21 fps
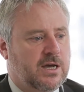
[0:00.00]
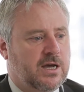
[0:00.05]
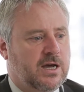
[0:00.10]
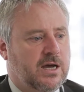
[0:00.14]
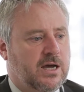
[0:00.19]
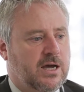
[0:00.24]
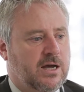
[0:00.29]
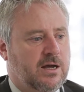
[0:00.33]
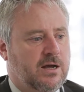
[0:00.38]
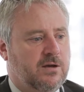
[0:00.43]

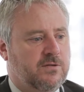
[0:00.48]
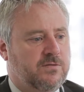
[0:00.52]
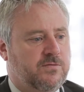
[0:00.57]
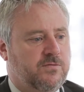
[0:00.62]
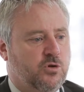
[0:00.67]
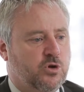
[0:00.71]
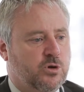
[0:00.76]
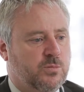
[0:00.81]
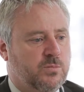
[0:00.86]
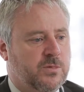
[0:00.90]
The
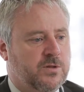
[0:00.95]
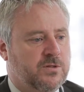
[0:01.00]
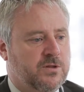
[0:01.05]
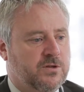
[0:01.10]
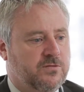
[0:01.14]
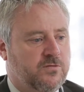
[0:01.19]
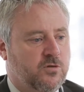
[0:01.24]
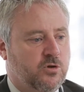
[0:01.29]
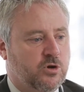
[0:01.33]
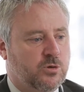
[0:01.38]

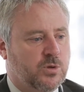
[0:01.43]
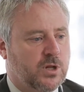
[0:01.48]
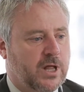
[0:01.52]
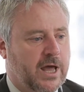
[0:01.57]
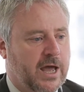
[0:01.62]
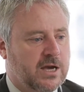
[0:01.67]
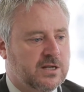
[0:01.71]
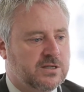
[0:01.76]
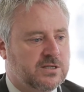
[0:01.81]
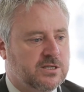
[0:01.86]
affordable
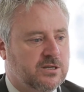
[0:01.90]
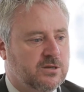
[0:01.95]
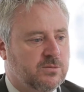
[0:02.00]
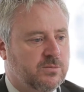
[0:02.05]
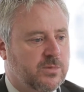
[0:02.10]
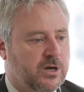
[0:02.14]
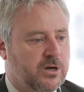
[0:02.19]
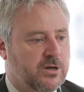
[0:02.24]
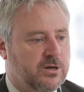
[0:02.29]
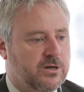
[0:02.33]
housing
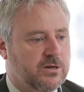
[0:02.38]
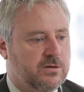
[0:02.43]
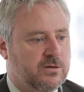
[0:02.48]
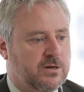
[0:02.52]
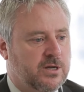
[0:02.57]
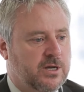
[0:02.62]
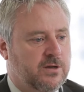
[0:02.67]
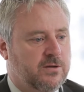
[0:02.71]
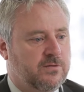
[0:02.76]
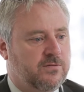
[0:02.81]
component
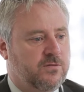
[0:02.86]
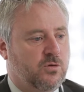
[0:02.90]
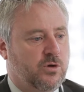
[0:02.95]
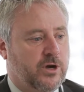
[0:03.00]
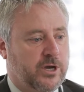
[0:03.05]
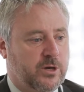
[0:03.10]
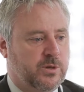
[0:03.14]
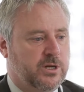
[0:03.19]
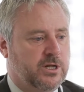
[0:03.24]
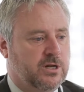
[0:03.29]

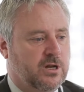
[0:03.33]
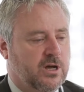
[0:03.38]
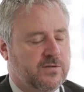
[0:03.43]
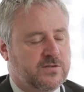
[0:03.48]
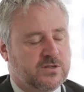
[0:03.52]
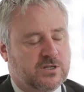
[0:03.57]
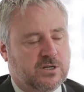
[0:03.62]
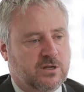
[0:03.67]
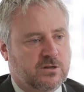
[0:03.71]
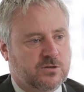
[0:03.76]
for Equity
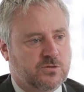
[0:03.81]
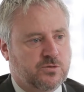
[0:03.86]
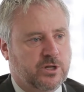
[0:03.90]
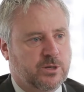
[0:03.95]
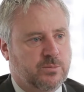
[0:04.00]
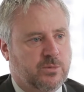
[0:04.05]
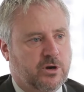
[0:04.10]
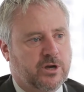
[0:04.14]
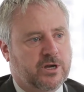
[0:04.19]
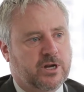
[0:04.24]
Lifestyle is
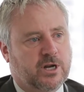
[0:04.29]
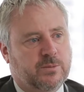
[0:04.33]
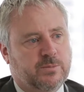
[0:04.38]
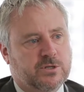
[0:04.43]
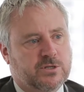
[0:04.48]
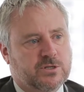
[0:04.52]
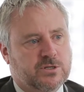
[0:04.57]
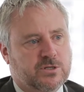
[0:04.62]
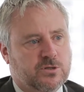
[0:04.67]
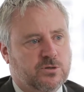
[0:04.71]
really broken up
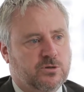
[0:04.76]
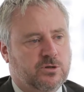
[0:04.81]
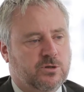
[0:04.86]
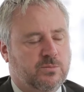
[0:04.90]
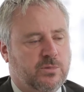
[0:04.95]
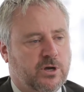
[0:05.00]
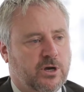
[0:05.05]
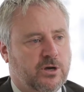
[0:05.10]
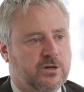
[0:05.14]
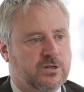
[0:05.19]
into 2
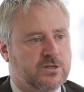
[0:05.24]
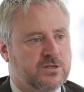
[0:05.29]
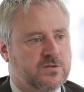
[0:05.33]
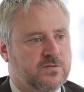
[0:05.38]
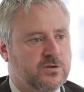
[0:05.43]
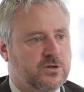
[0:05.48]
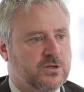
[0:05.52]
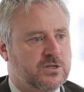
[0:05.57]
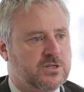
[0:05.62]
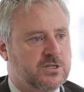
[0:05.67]
components.
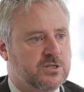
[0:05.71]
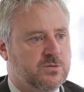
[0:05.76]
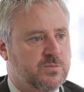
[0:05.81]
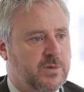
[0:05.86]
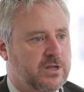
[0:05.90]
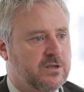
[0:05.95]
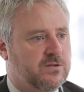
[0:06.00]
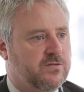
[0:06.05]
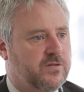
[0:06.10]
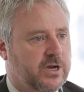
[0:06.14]
First is
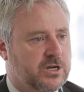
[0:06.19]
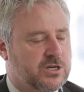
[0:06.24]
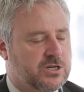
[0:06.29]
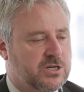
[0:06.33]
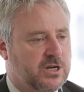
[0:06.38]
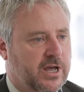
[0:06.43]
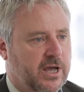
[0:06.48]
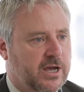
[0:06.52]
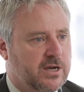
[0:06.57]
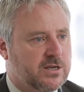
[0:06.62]

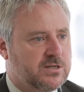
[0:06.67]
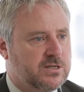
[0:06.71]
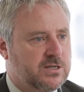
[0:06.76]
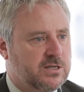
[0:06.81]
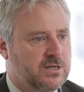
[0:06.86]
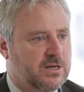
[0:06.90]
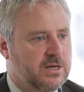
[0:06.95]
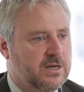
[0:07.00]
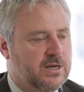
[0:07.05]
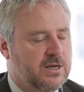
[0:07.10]
manufactured
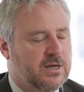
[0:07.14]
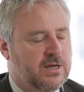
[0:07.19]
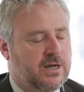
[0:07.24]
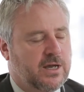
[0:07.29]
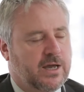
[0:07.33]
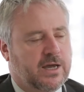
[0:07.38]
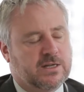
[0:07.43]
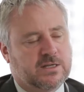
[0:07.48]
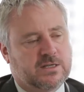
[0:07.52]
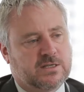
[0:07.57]
housing
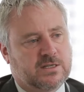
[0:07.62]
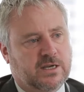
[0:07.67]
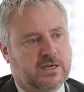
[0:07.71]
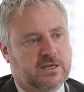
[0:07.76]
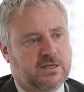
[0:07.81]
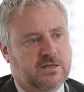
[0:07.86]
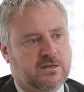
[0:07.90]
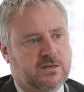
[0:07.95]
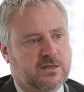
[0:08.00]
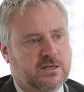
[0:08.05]
and
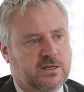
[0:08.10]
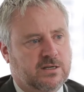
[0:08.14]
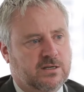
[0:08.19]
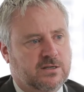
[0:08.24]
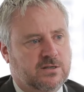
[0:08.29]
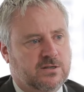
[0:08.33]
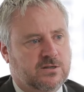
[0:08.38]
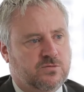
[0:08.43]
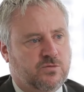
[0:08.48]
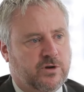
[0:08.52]
second
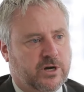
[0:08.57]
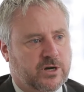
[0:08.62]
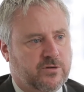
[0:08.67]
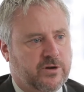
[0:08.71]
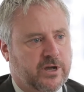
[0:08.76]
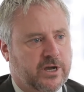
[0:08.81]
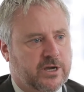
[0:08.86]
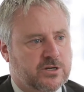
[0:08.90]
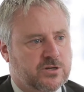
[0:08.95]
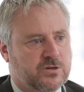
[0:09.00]
is
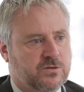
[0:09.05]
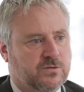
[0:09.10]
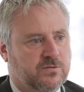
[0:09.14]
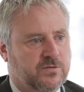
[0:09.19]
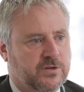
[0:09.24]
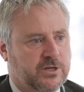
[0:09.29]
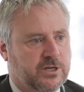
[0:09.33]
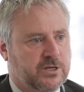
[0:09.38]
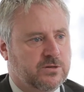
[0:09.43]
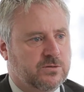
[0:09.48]
recreational
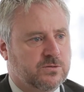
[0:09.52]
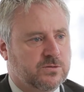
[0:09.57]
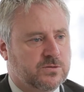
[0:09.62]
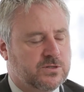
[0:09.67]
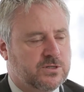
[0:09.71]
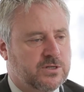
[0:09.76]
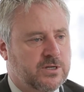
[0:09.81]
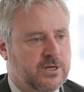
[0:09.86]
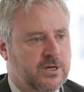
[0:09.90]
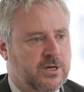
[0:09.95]

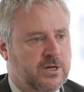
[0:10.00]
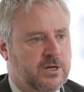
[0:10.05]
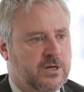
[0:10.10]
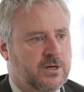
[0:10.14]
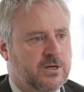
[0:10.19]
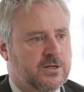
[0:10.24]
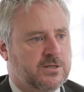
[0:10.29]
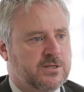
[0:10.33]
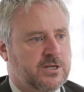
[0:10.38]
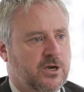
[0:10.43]
vehicles.
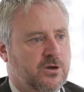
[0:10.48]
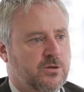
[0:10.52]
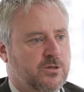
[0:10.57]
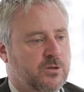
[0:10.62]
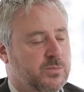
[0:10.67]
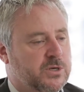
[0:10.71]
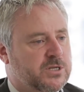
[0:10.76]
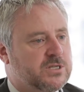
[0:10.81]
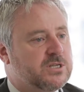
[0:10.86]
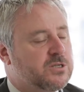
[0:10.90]
So the
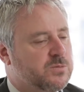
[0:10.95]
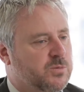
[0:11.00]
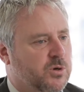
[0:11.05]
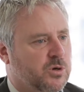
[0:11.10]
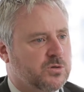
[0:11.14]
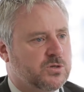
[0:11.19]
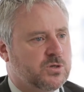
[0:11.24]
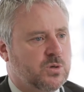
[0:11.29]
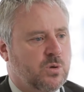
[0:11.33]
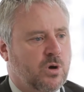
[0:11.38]
business
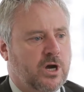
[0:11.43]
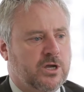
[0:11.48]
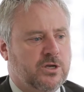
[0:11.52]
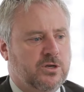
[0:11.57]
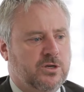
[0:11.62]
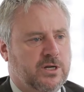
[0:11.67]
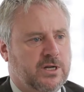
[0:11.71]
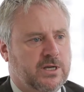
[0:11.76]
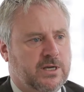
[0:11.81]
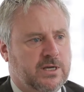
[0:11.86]
model is quite
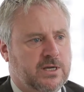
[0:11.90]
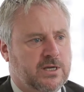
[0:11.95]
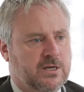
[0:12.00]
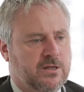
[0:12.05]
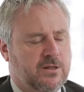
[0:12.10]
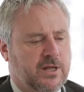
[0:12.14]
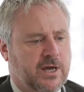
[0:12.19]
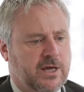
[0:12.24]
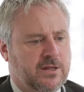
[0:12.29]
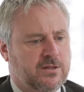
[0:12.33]
unique
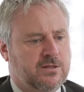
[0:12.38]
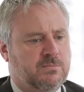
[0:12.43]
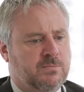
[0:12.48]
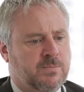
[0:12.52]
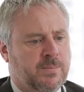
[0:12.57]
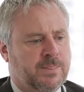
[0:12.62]
in that